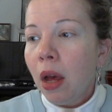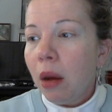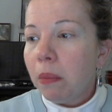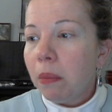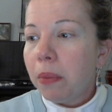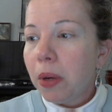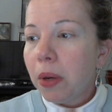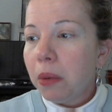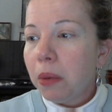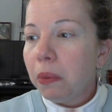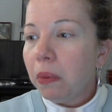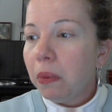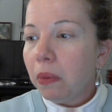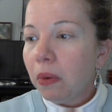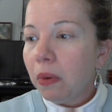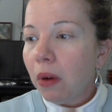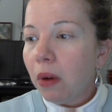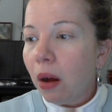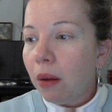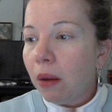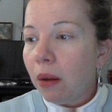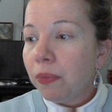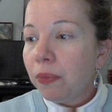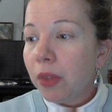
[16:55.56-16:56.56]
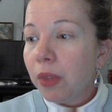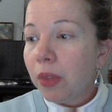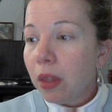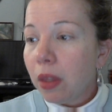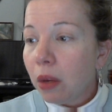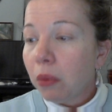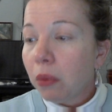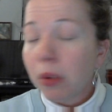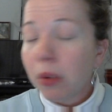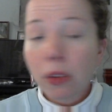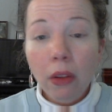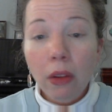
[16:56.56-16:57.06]
but
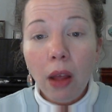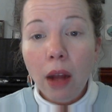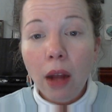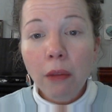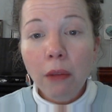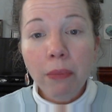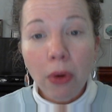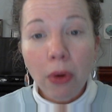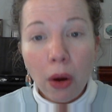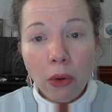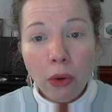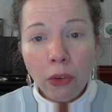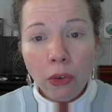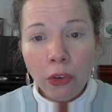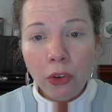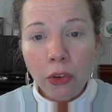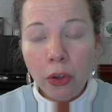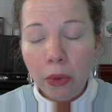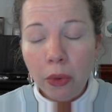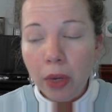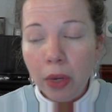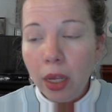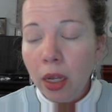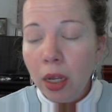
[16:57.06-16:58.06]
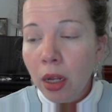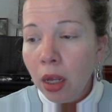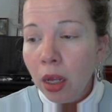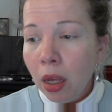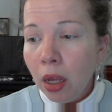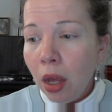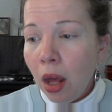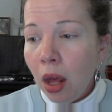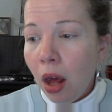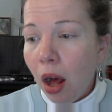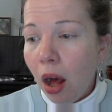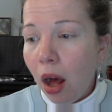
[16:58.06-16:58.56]
there was a lot of pros to it.
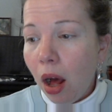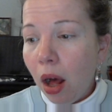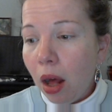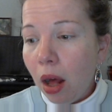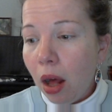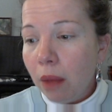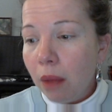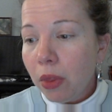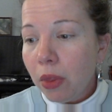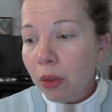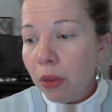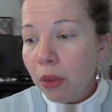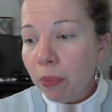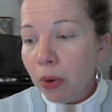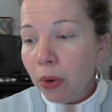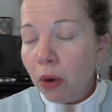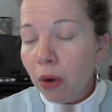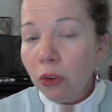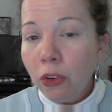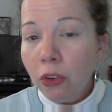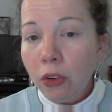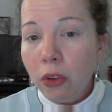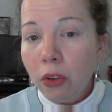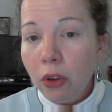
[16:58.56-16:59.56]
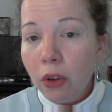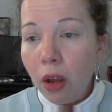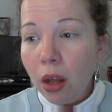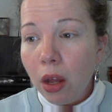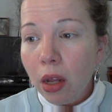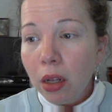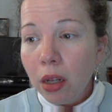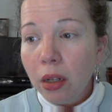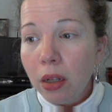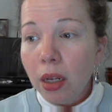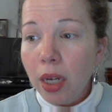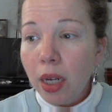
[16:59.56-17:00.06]
The pros
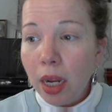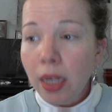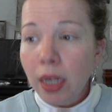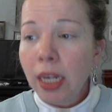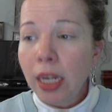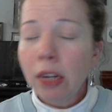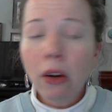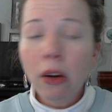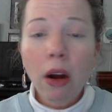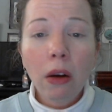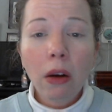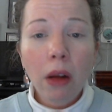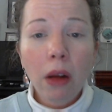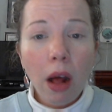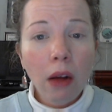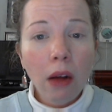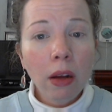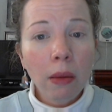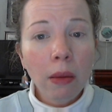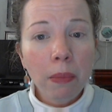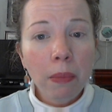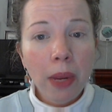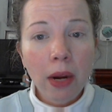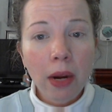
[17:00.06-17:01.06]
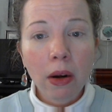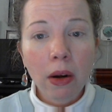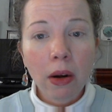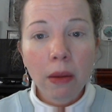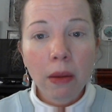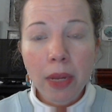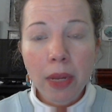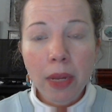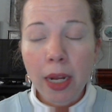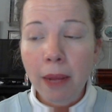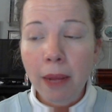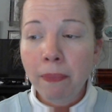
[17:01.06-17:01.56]
in here, I'll compare in a
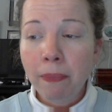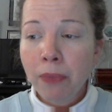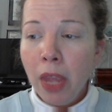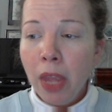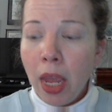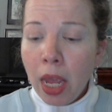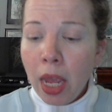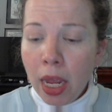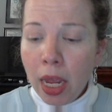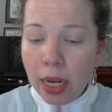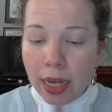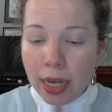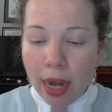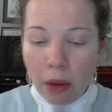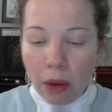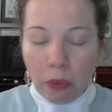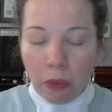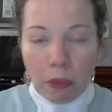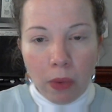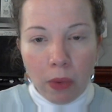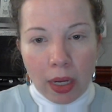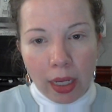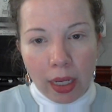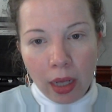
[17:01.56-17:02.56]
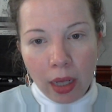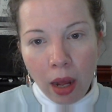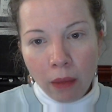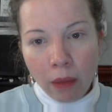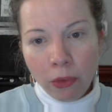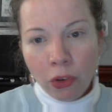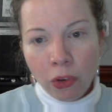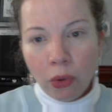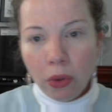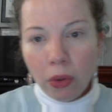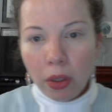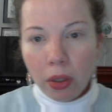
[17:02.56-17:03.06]
minute. Now, when it
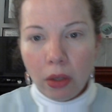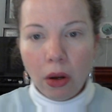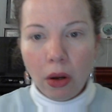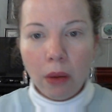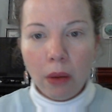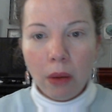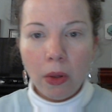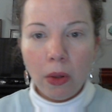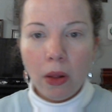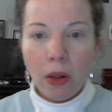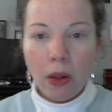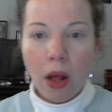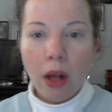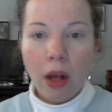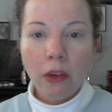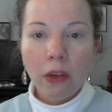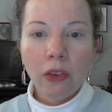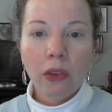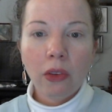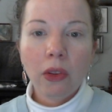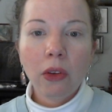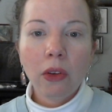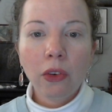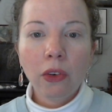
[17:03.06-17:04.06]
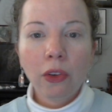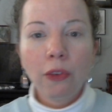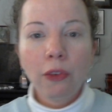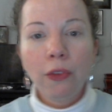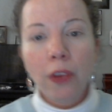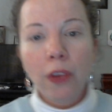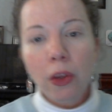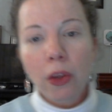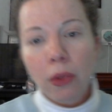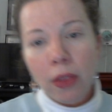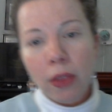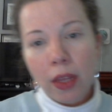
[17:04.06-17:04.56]
comes to alarm clocks, there's a
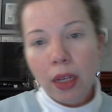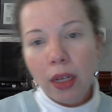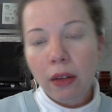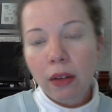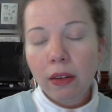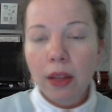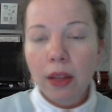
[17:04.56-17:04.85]
few things